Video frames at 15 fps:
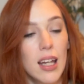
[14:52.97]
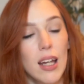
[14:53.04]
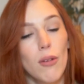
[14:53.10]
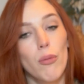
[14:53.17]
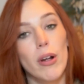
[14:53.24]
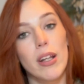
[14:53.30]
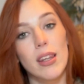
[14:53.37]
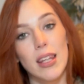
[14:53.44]

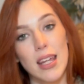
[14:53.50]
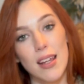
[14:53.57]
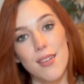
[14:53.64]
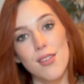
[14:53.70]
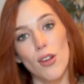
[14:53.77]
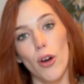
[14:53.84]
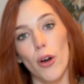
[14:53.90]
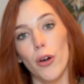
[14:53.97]
When things
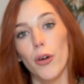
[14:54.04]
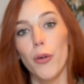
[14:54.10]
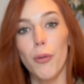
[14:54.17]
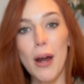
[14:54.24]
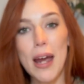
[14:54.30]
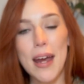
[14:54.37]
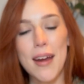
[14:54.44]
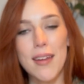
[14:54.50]
are
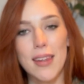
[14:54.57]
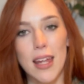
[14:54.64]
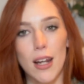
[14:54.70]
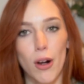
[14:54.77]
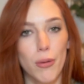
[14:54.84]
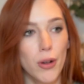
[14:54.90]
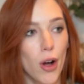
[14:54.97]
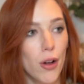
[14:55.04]
gray, they
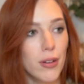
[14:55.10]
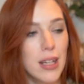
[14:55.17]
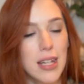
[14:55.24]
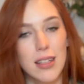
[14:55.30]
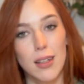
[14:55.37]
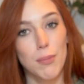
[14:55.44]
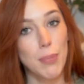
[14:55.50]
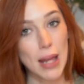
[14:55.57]
don't all need
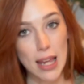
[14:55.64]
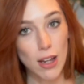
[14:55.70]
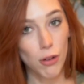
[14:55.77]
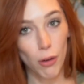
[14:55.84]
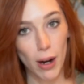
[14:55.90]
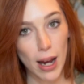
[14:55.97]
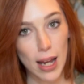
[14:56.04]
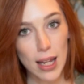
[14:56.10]
to be
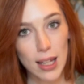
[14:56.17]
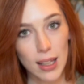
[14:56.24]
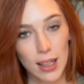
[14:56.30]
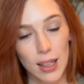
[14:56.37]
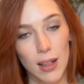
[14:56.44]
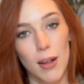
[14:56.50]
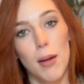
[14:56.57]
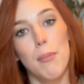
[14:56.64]
gray,
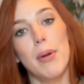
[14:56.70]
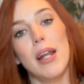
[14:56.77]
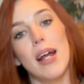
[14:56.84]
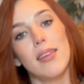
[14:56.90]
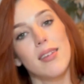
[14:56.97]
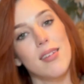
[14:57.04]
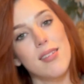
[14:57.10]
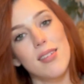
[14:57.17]
but at
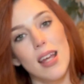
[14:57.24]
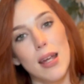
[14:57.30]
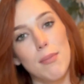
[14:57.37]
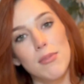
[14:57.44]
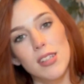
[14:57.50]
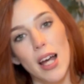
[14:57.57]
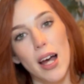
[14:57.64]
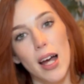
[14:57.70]
the same
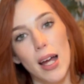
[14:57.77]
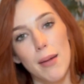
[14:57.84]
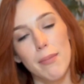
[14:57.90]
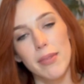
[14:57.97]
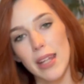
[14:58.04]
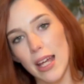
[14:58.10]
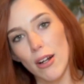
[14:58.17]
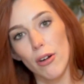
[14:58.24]
time,
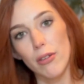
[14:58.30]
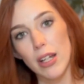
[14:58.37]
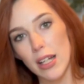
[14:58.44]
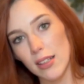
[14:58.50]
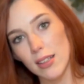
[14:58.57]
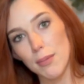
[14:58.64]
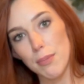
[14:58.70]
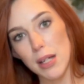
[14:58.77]
they don't need
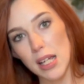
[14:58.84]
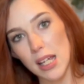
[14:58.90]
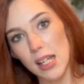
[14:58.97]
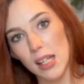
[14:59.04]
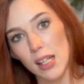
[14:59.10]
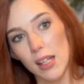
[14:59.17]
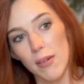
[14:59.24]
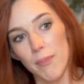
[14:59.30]
to be
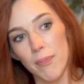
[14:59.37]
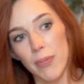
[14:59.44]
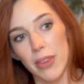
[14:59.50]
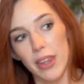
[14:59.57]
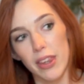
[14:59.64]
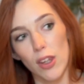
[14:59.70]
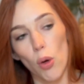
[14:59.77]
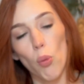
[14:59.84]

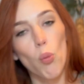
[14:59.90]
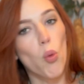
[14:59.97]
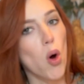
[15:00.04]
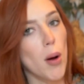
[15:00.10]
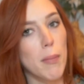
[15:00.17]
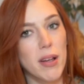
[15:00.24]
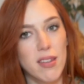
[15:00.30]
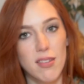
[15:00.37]
the
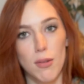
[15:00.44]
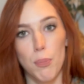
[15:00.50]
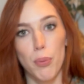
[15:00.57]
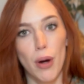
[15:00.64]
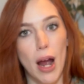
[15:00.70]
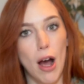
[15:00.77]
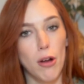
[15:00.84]
warmest brown